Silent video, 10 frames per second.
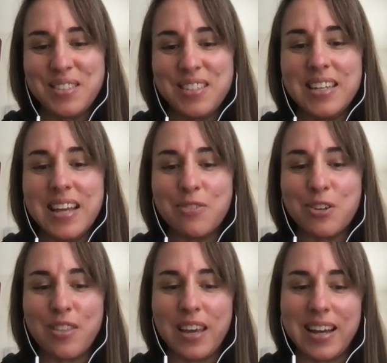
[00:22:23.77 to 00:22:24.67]

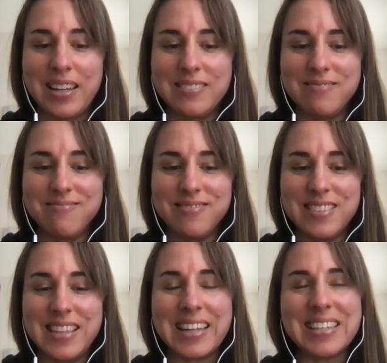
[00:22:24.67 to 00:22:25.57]
never that
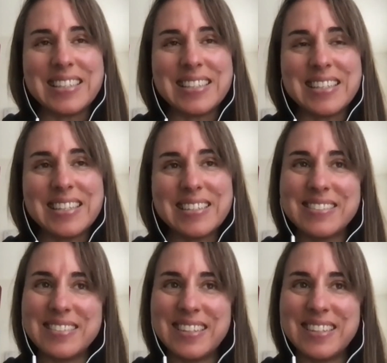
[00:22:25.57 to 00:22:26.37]
easy